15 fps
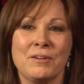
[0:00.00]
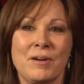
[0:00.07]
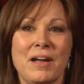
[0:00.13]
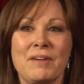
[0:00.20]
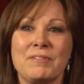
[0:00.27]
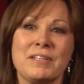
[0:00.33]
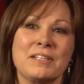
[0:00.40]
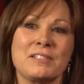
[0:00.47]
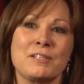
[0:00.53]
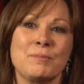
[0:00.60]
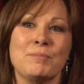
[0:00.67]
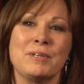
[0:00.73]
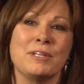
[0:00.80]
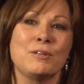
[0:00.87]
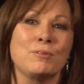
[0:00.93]
everything's
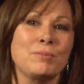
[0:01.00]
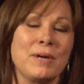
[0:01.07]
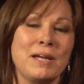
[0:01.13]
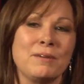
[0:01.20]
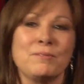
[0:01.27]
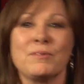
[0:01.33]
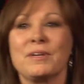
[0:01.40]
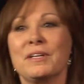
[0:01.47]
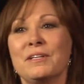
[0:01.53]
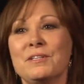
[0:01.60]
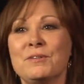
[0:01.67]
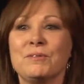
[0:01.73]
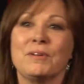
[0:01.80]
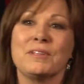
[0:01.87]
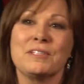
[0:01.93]
gonna be great and we're gonna
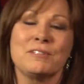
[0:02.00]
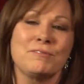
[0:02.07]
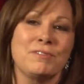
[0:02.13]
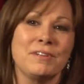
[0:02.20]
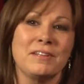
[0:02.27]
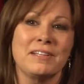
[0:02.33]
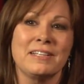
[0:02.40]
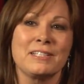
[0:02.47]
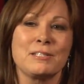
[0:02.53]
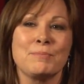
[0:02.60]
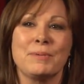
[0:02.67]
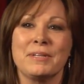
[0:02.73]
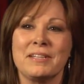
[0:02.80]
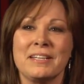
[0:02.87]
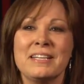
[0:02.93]
do all these fun things.
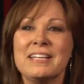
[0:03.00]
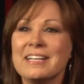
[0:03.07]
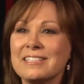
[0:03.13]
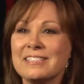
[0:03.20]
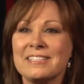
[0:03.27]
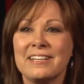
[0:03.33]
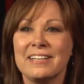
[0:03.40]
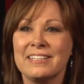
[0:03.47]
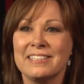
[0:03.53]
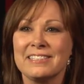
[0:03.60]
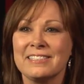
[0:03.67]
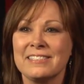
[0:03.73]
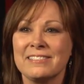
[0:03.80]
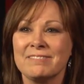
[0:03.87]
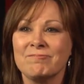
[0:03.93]
But the next line
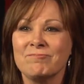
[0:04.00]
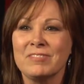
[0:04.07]
is,